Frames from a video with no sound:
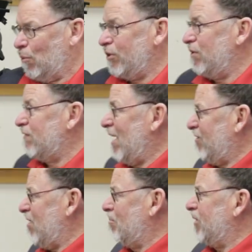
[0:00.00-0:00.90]
when you've
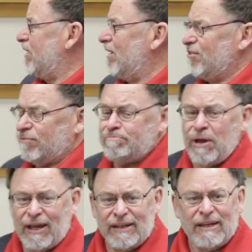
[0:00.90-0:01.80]
got something as
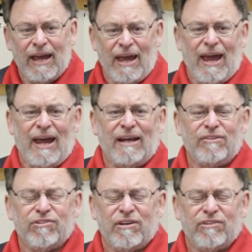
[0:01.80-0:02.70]
big
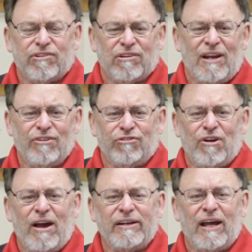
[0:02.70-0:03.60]
as a
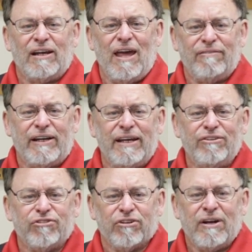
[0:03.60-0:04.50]
Celestron 11
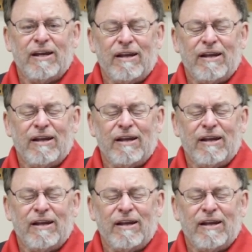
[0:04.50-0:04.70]
inch